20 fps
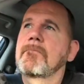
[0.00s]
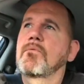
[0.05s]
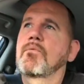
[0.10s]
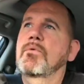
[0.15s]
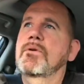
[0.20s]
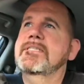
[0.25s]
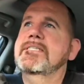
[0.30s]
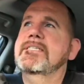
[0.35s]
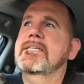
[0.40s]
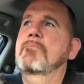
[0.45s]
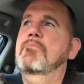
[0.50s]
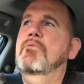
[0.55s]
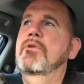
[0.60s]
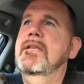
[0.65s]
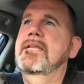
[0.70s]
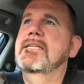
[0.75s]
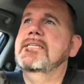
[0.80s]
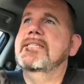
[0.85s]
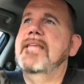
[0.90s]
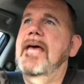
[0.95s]
When
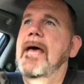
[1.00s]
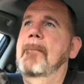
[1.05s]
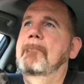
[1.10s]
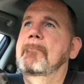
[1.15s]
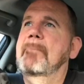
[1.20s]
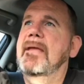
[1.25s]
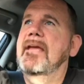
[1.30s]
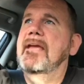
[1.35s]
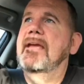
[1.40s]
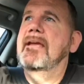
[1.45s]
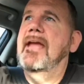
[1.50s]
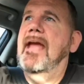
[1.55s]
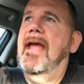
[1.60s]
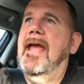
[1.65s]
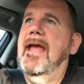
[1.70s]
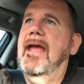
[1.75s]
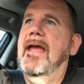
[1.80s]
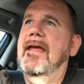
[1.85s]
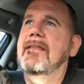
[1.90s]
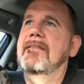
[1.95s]
someone is that big
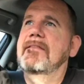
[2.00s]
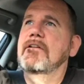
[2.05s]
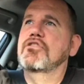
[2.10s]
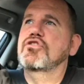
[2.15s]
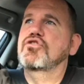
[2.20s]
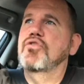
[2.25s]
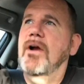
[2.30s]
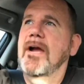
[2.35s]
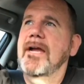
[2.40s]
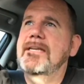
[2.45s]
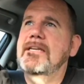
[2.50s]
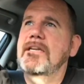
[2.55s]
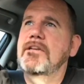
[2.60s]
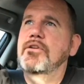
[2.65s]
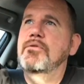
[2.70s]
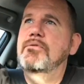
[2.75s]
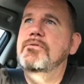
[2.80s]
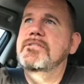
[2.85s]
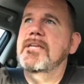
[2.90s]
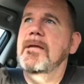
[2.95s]
and they're trying to
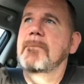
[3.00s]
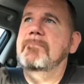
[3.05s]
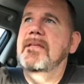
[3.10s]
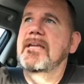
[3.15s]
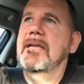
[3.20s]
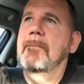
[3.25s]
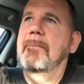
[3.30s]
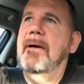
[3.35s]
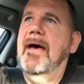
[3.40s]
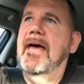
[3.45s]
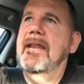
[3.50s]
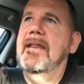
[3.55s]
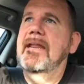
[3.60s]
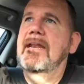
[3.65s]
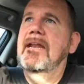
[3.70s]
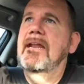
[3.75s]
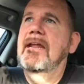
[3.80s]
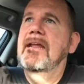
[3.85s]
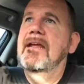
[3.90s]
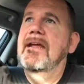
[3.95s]
do something about
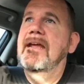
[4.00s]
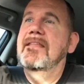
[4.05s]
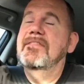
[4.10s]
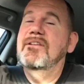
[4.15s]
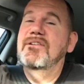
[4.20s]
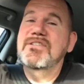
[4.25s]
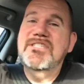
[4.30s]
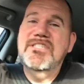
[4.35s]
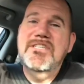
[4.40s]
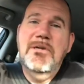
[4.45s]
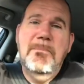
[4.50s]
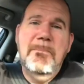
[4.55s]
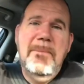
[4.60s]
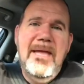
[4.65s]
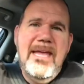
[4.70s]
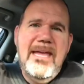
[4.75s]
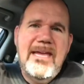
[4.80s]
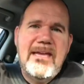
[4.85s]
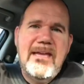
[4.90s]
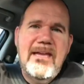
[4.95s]
it, they're still
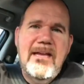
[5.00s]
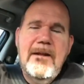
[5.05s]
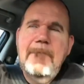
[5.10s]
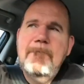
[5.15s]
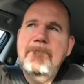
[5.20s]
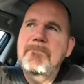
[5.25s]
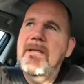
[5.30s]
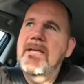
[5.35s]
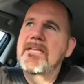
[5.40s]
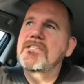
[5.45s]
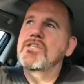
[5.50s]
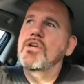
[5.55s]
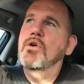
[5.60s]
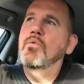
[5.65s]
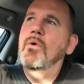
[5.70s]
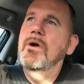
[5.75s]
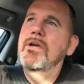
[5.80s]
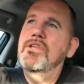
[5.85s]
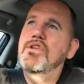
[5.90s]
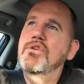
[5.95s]
big. And so
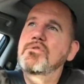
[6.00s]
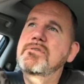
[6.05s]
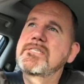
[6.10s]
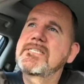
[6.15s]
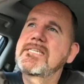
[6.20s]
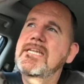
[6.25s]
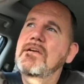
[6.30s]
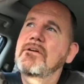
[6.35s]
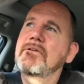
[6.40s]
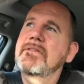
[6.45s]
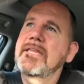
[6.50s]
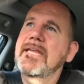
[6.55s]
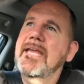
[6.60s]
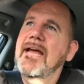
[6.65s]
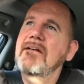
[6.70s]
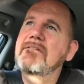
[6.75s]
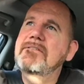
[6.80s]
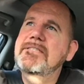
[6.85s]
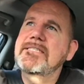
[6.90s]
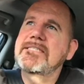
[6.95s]
what you see on the
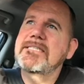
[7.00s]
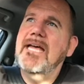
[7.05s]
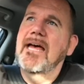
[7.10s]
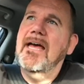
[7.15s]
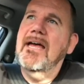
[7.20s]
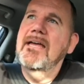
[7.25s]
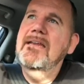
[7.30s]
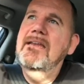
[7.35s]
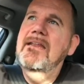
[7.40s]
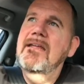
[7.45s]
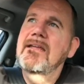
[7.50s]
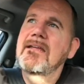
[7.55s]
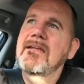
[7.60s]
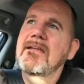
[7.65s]
outside,